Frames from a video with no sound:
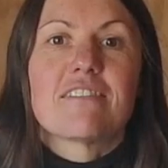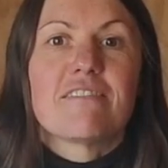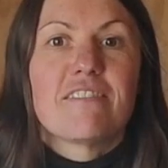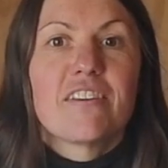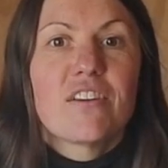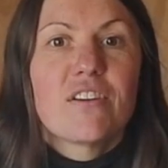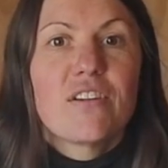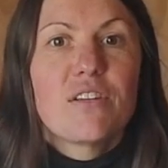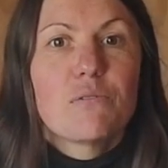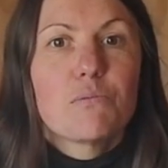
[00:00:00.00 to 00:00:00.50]

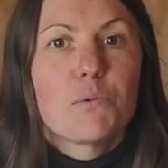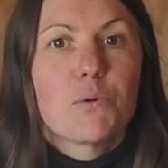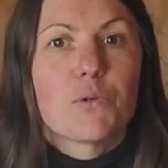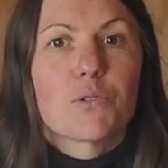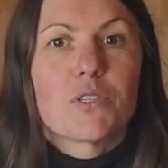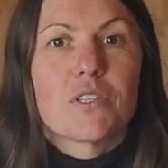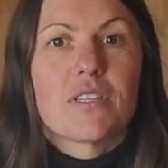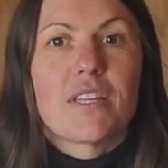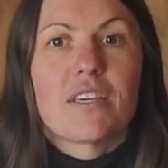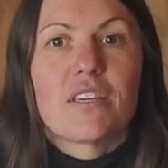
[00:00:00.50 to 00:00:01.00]
very
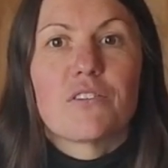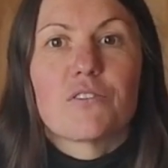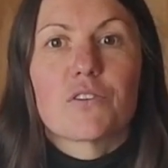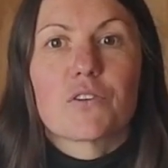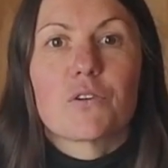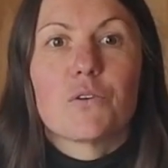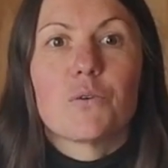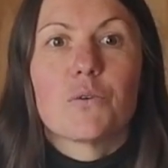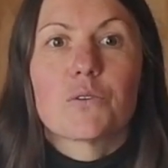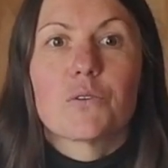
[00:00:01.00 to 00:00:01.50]
important that you
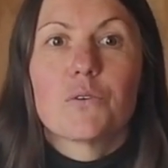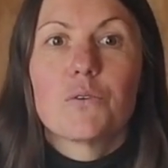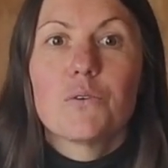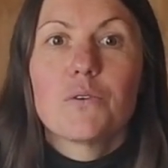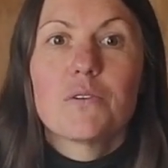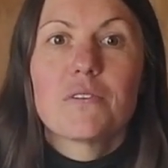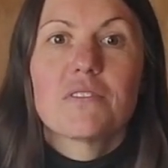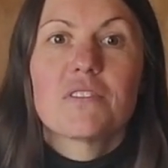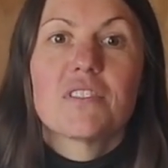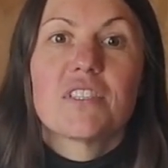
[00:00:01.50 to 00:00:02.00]
record
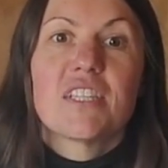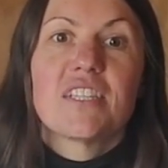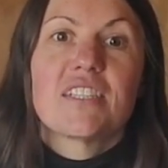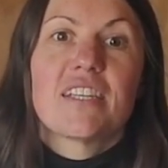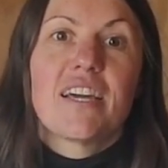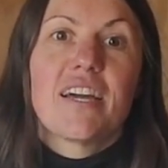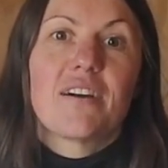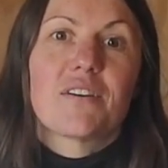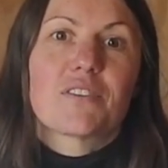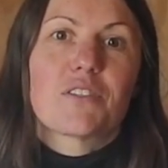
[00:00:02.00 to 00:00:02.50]
all of the
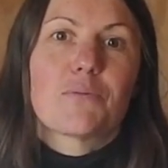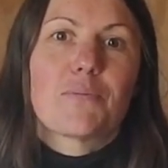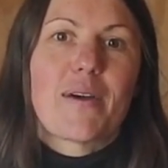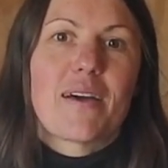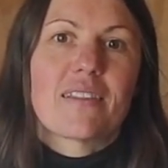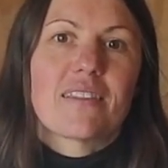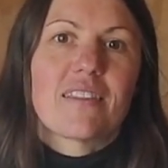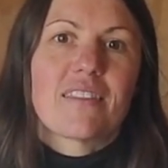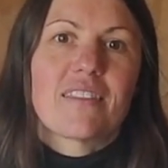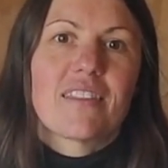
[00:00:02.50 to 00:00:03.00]
details
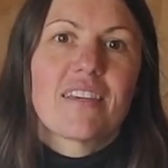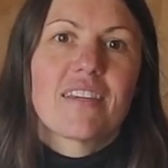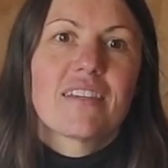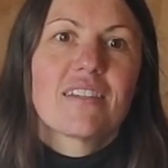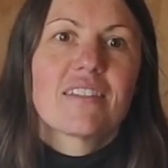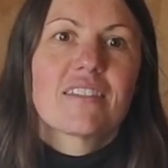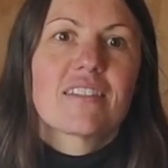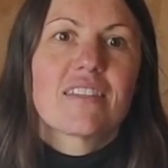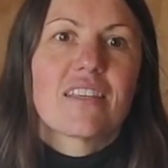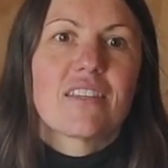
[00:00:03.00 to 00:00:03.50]
about the
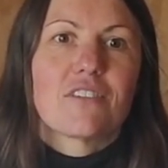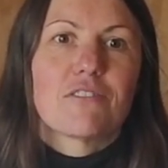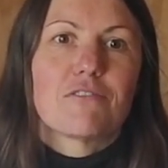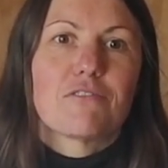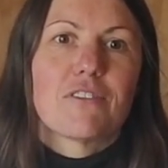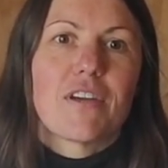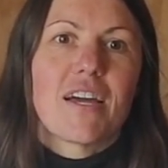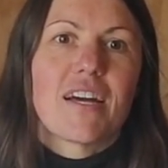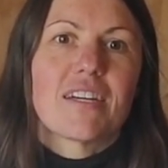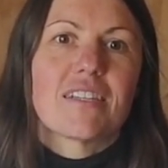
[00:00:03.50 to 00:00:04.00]
things that you've
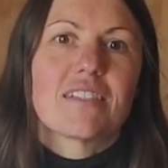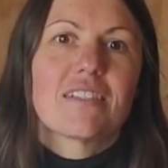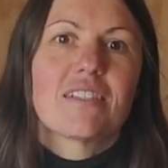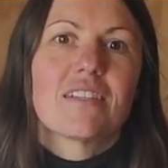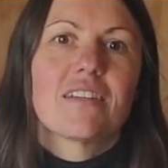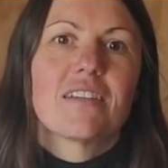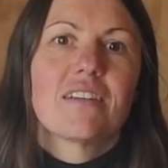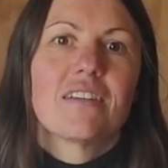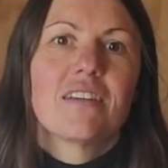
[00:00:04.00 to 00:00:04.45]
found.